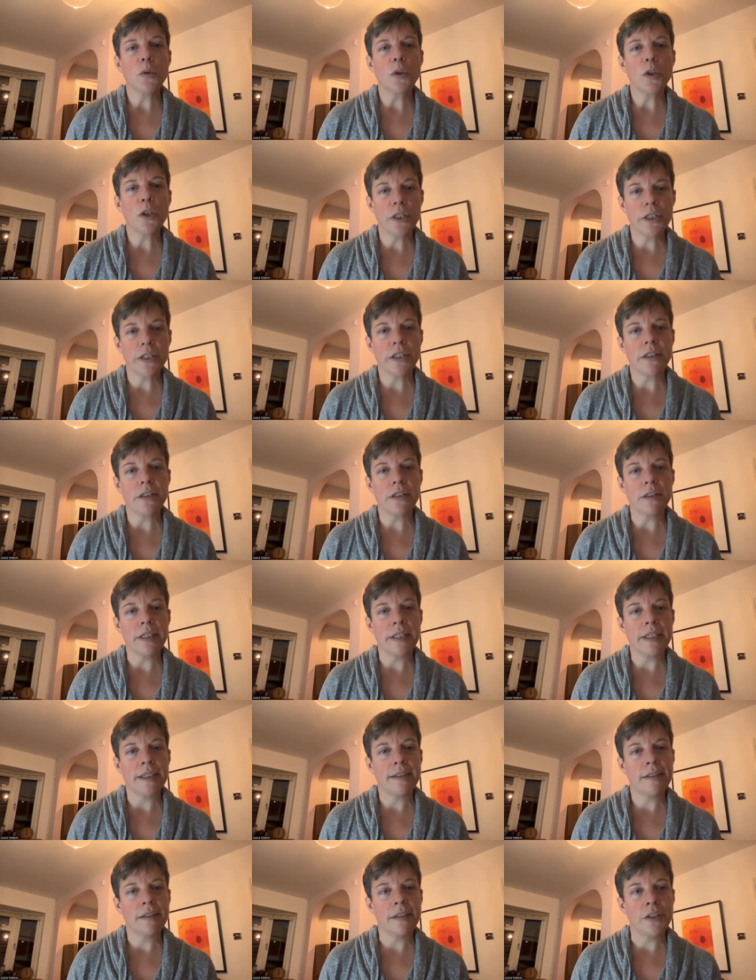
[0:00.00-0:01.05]
could still
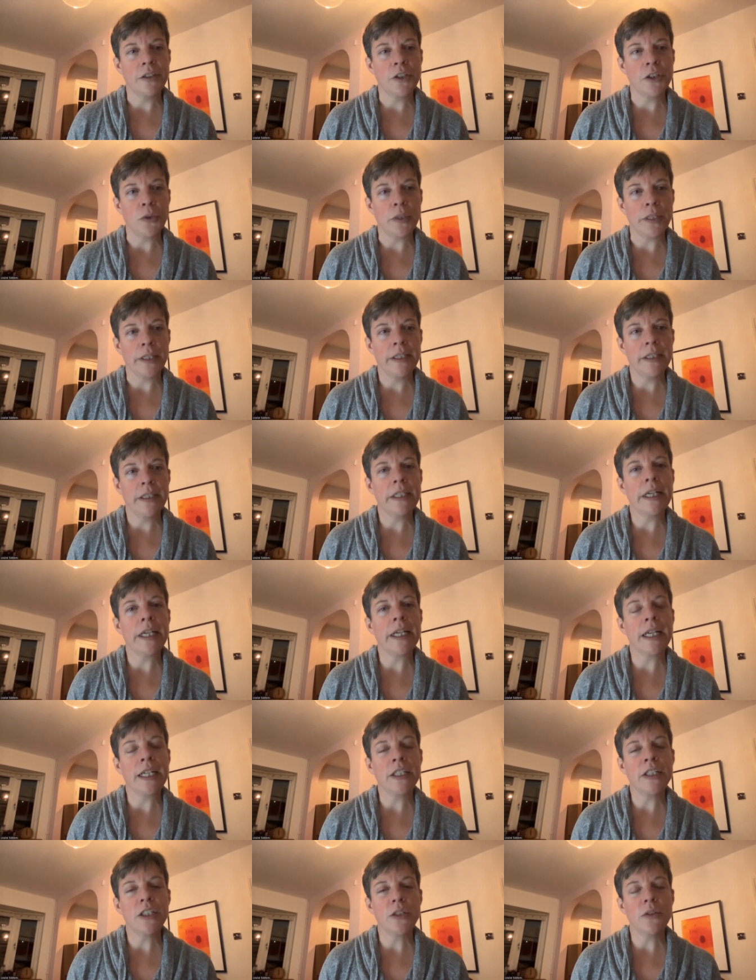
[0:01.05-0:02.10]
dance and enjoy it and
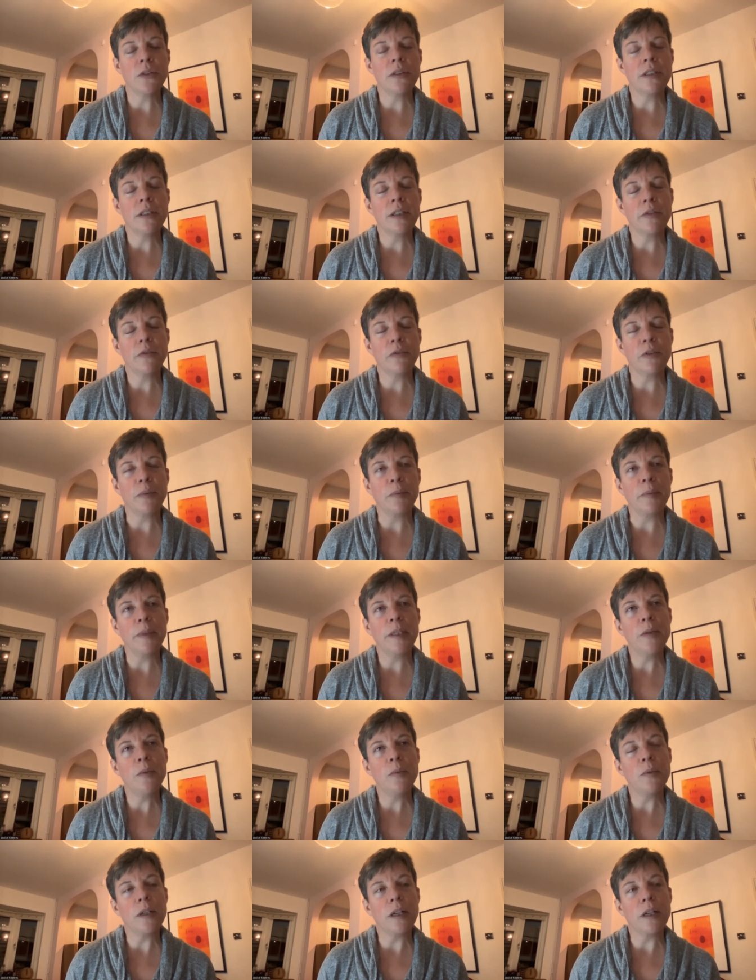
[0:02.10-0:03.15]
i do think for
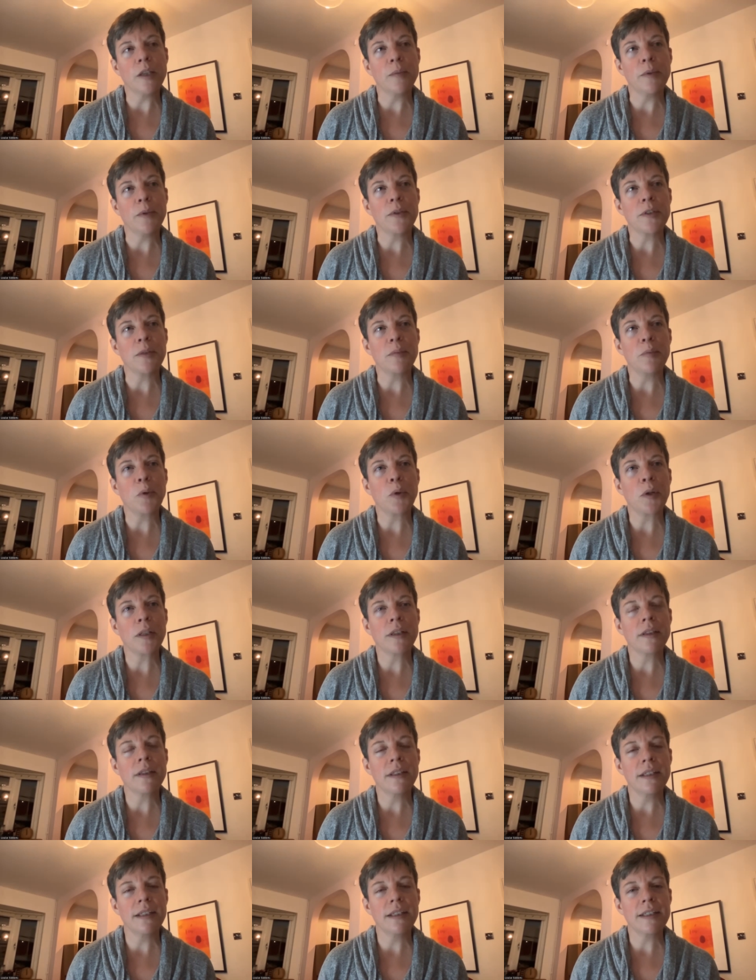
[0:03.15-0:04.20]
me one of the most hmm.
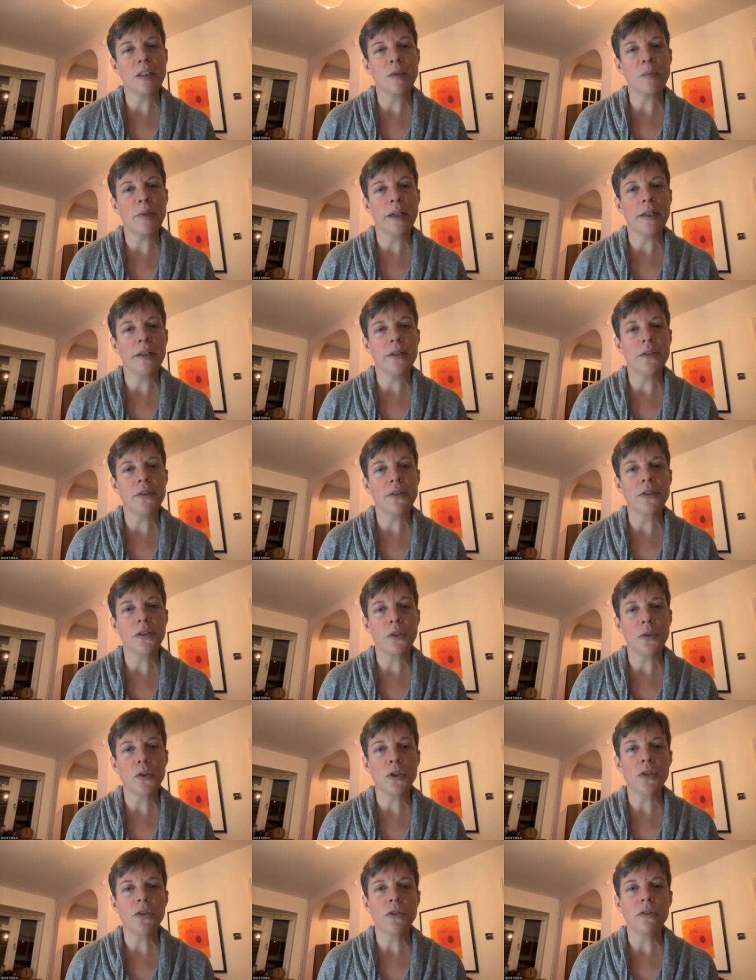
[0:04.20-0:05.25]
important things about
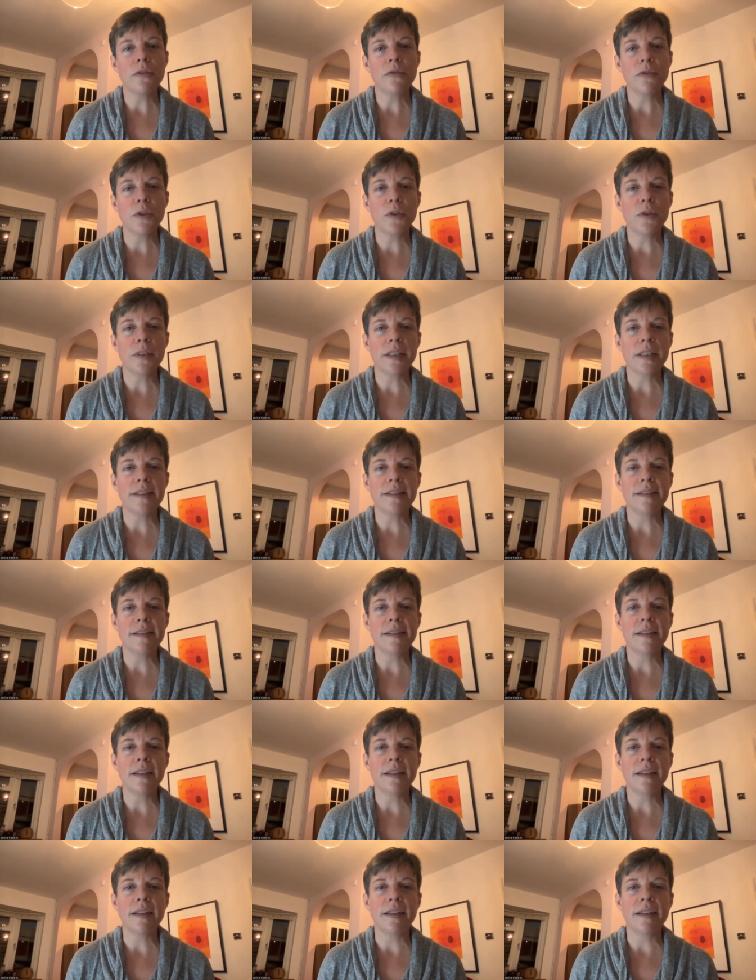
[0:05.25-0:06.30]
social folk
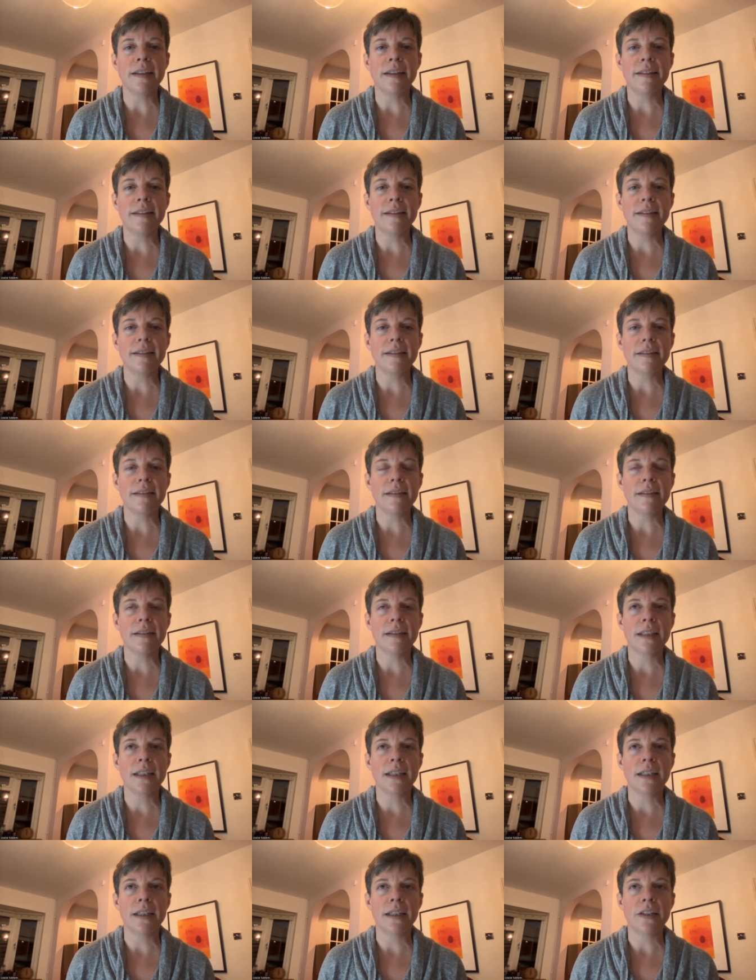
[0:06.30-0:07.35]
dancing is
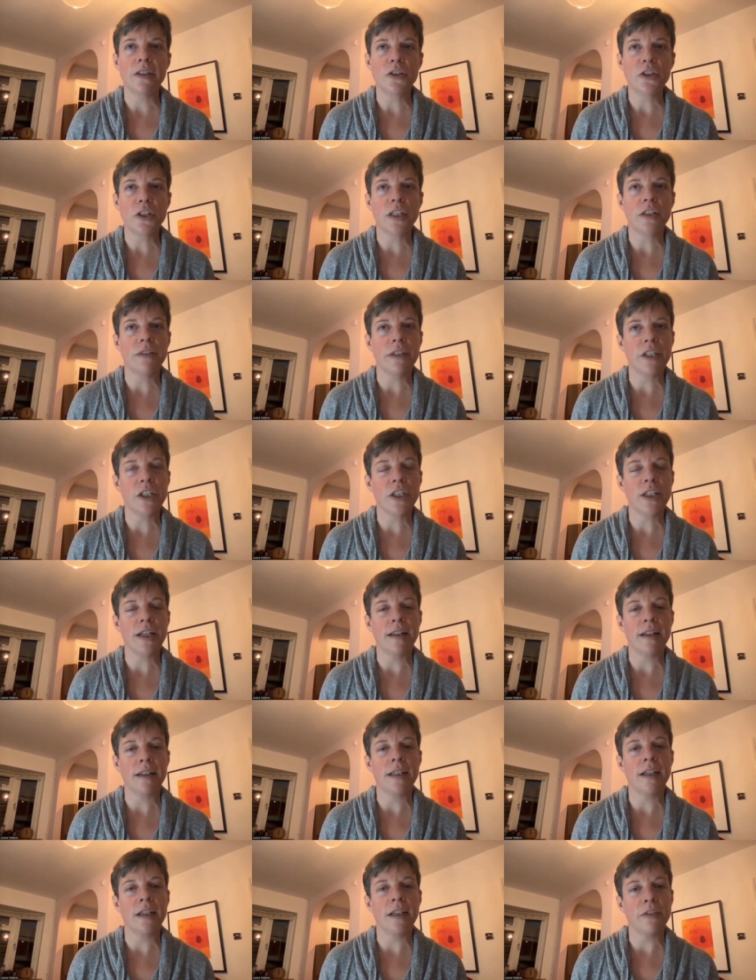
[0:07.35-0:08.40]
the
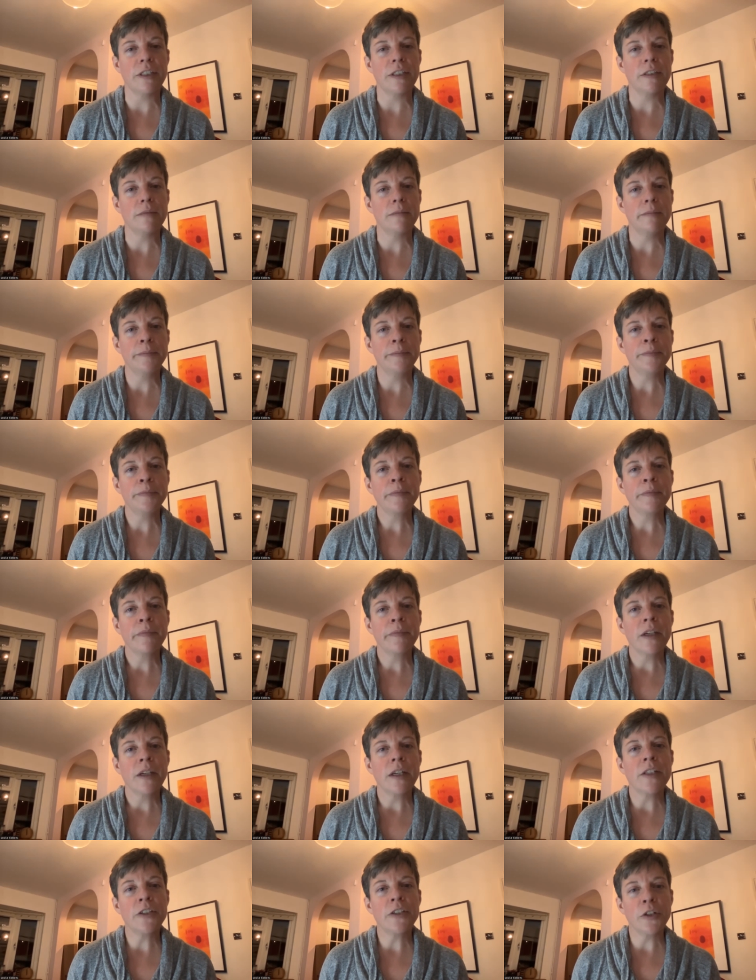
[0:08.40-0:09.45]
intergenerationality of it
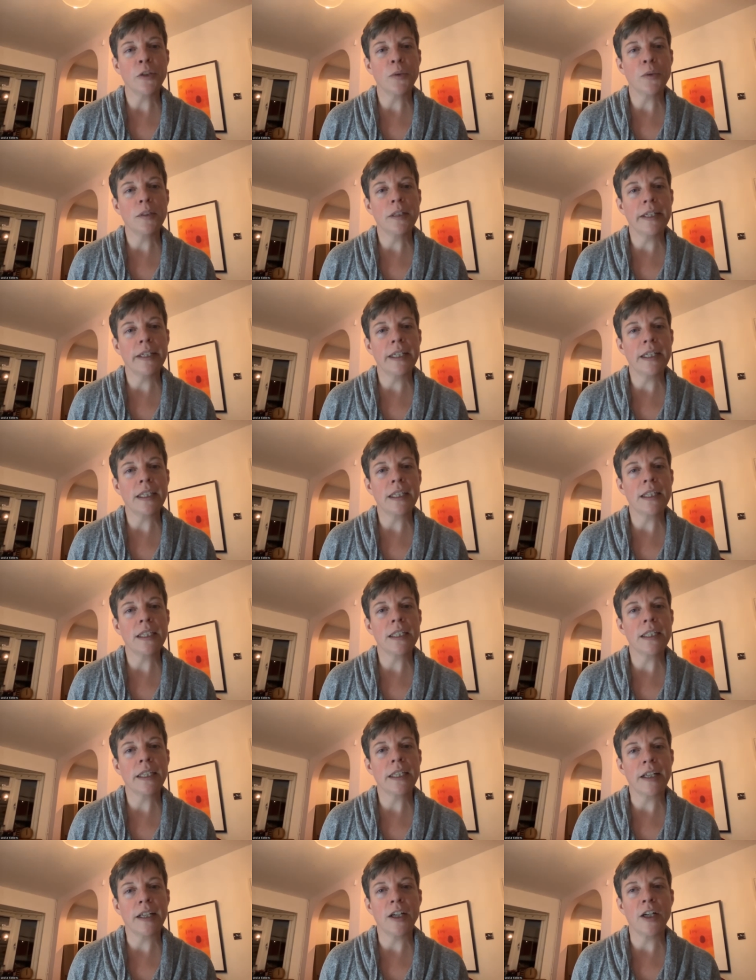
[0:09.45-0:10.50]
i don't like
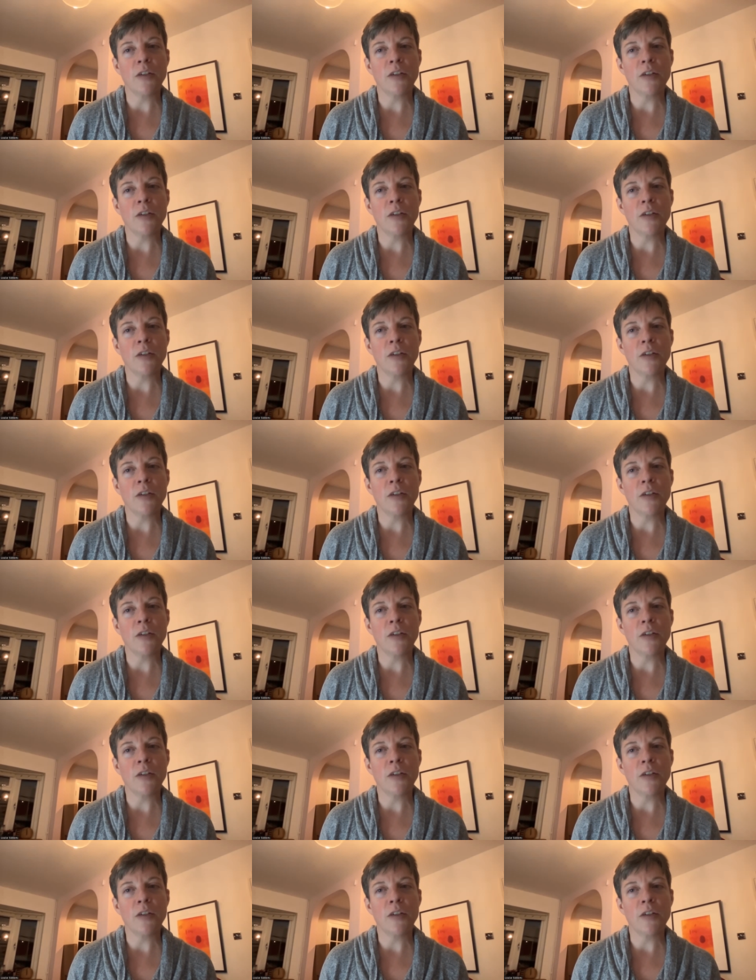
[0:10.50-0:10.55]
that that